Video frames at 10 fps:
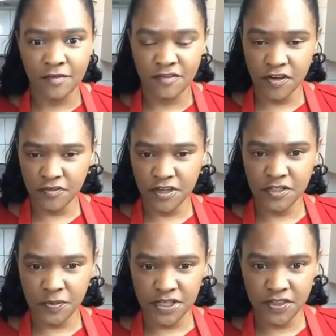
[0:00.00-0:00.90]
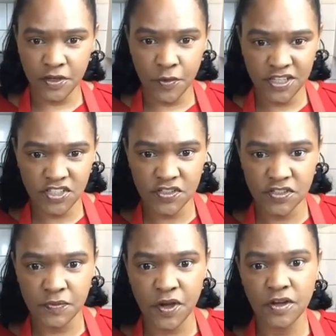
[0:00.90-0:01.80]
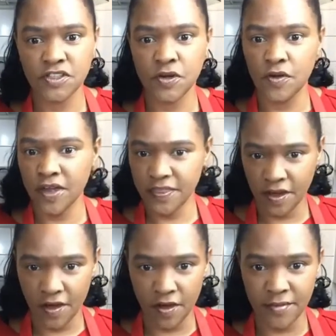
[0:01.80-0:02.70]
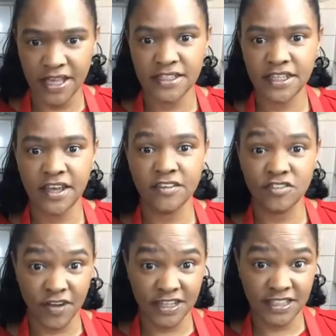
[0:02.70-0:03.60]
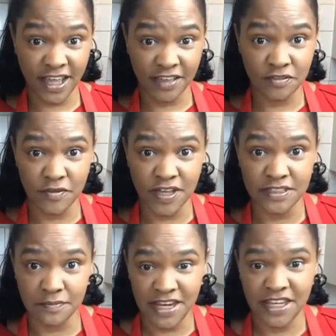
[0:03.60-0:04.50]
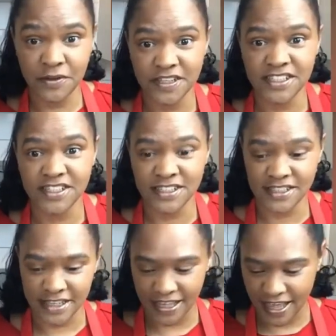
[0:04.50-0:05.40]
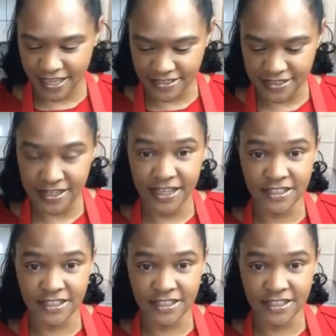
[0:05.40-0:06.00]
Feel free to put in the questions box or in the comments and I'll try to get through as many questions as I can today.